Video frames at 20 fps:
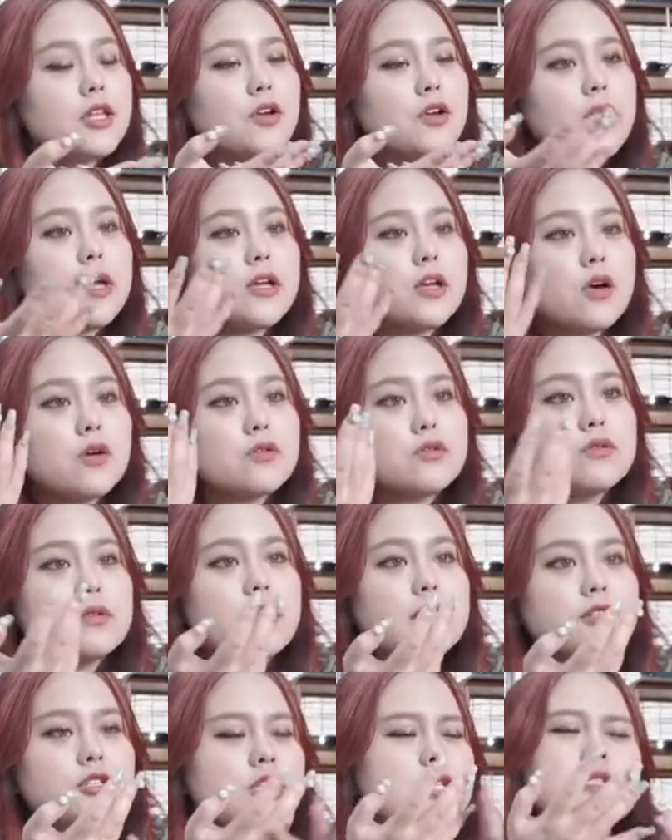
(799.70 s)
you can go to
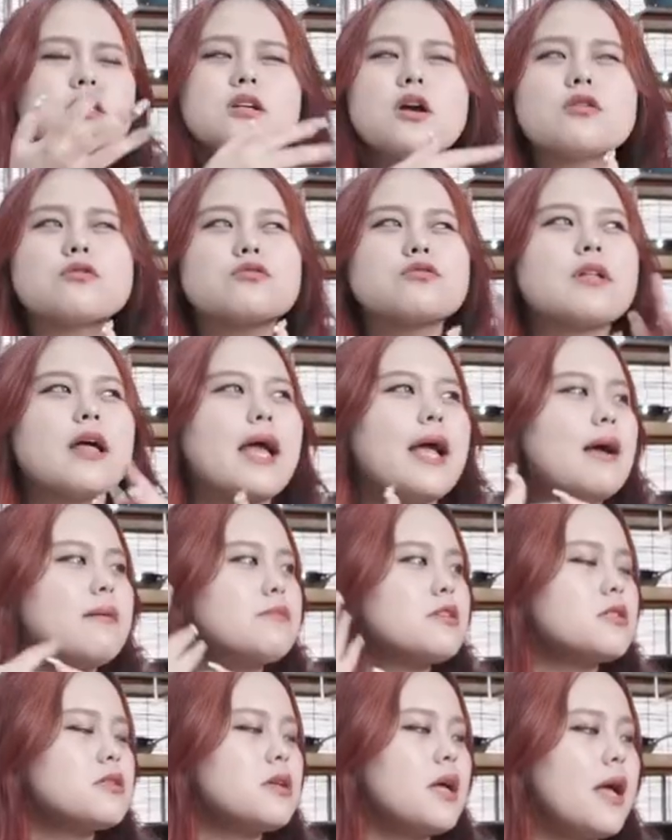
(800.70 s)
the just go to the
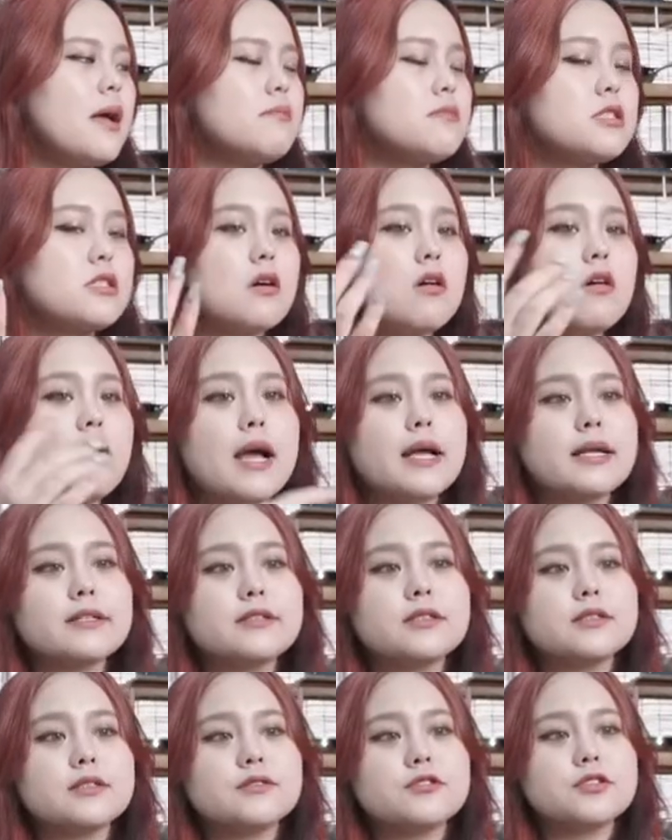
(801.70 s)
Amazon and
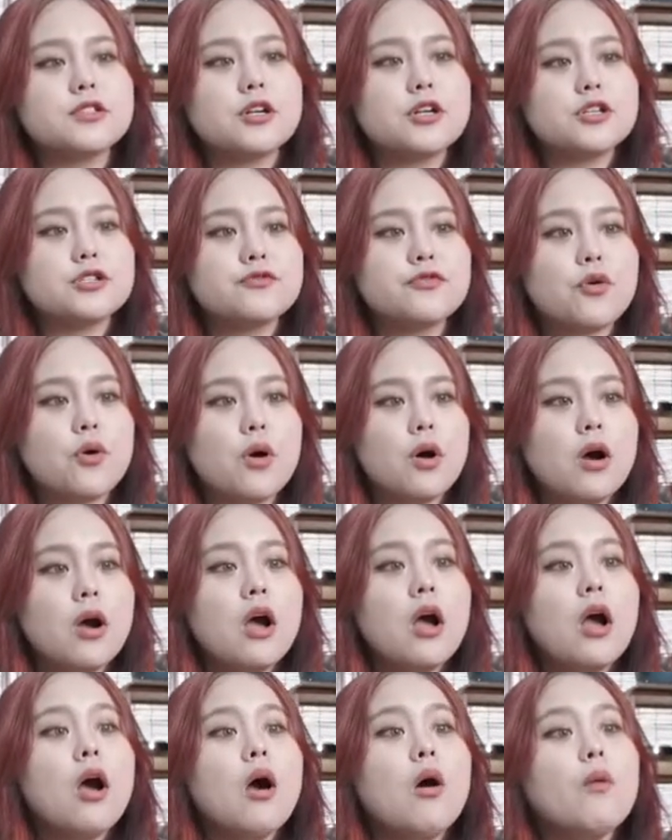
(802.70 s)
search for
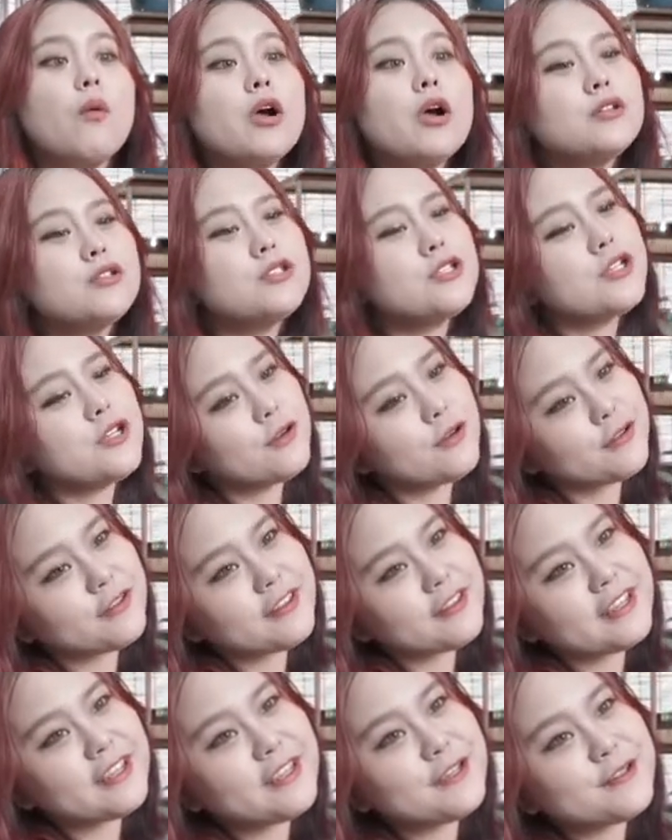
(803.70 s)
will do.
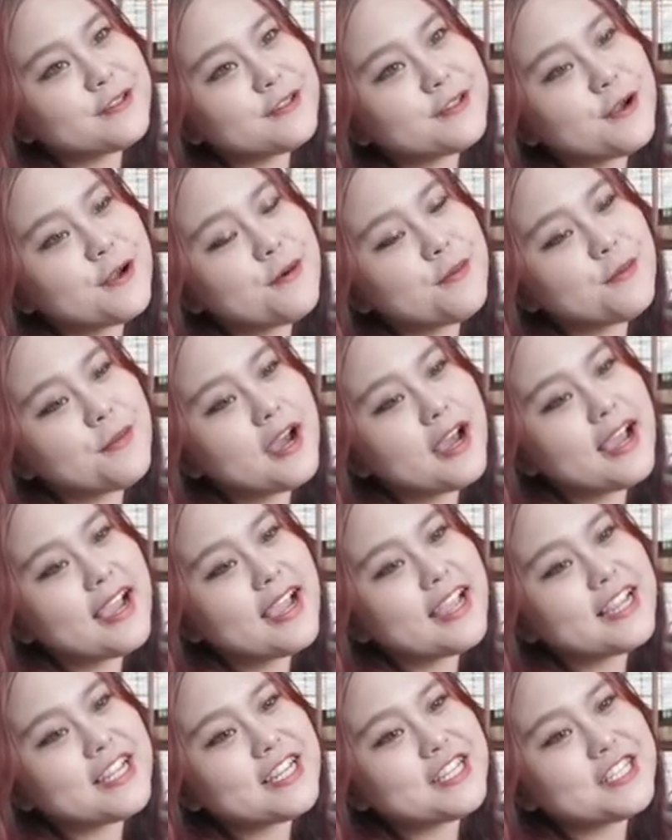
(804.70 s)
Thank you so
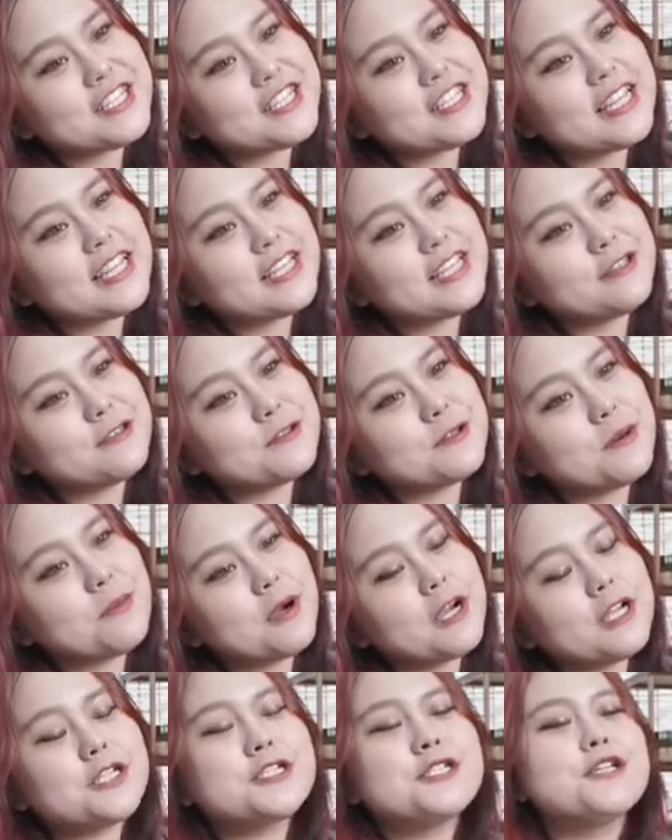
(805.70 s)
much. Thank you so
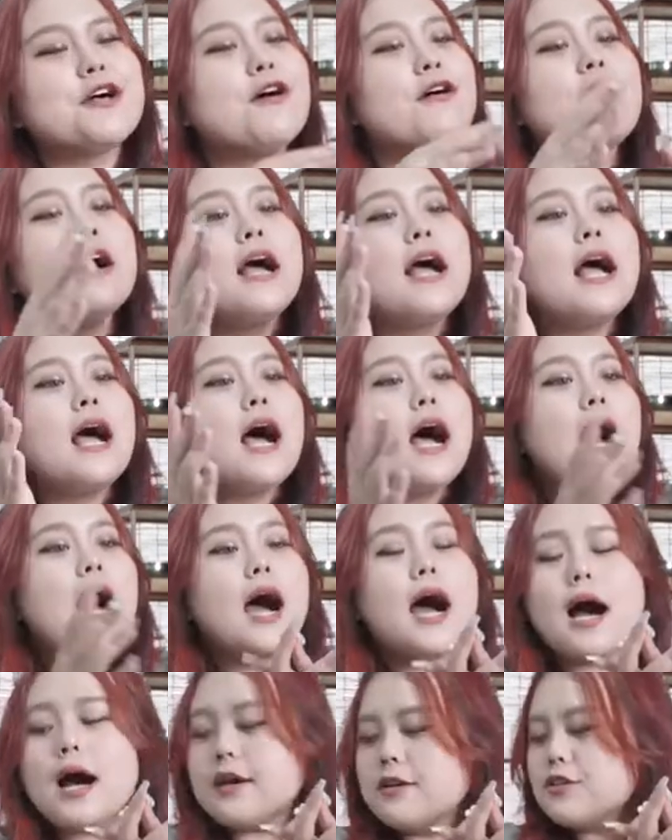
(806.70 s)
much. So
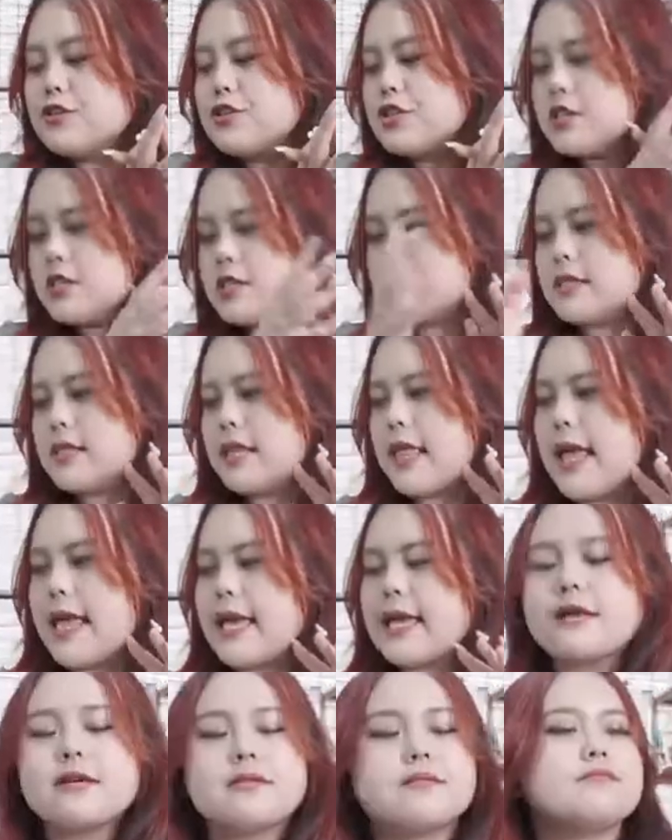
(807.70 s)
uh, just
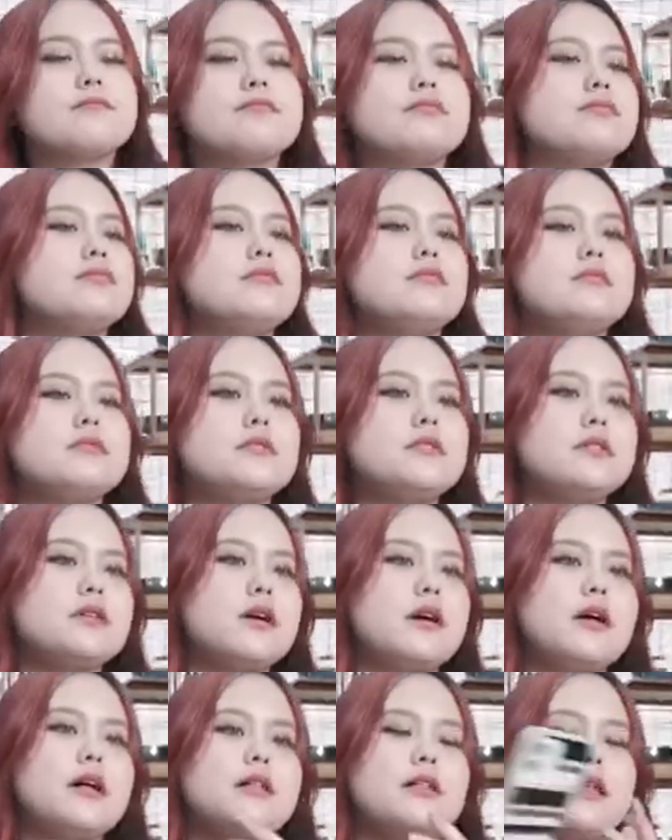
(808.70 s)
like
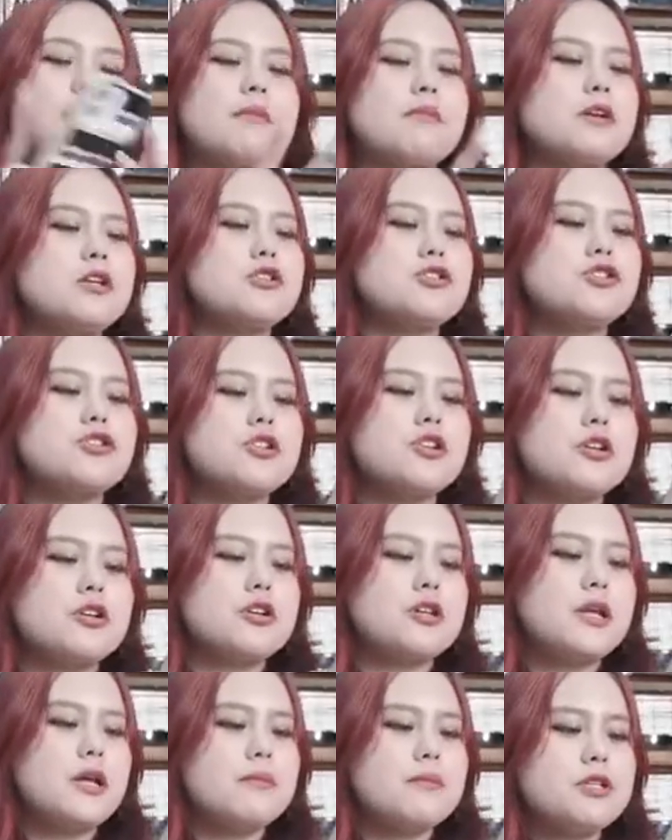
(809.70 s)
Oh, let me
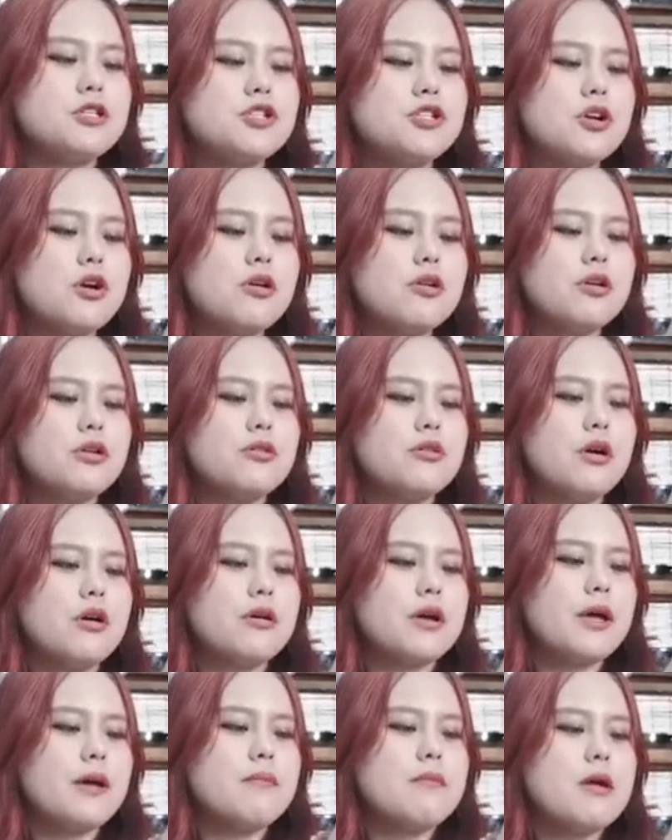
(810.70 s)
let me show you.
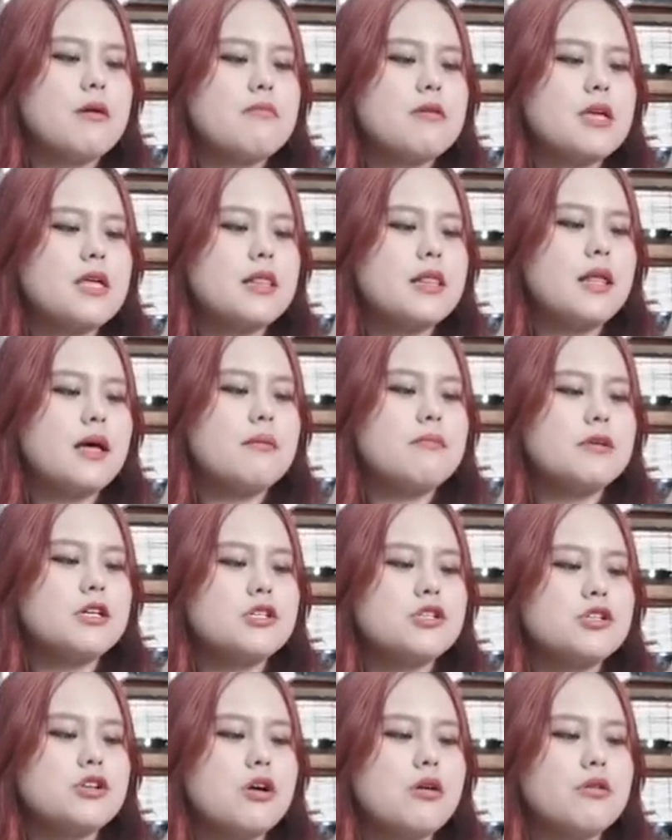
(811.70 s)
Okay, maybe you let me
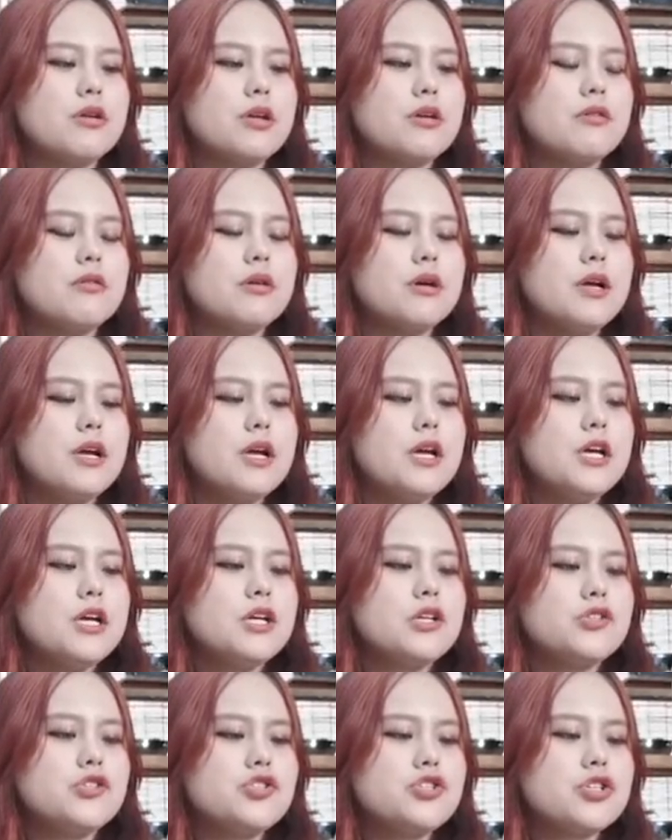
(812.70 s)
show you.
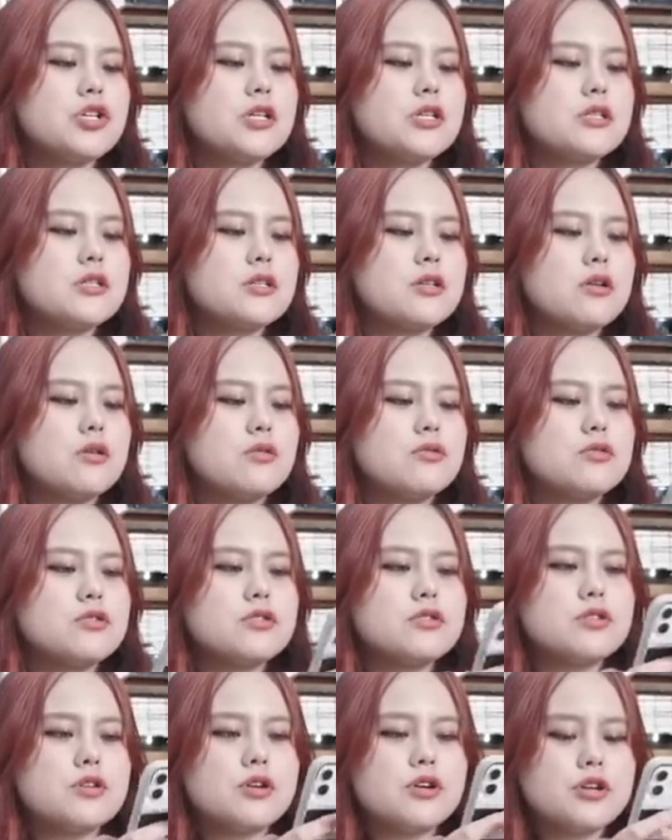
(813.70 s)
Just go
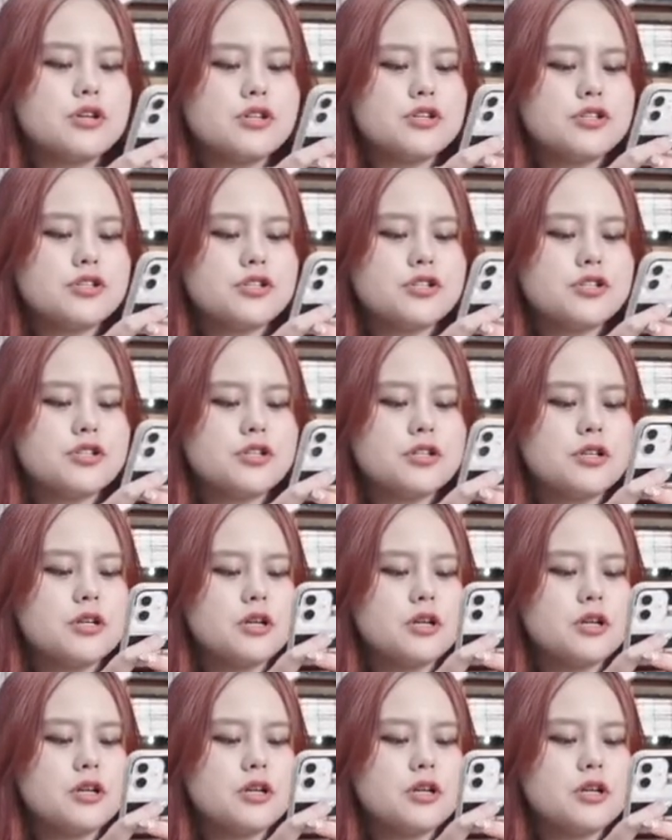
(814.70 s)
search.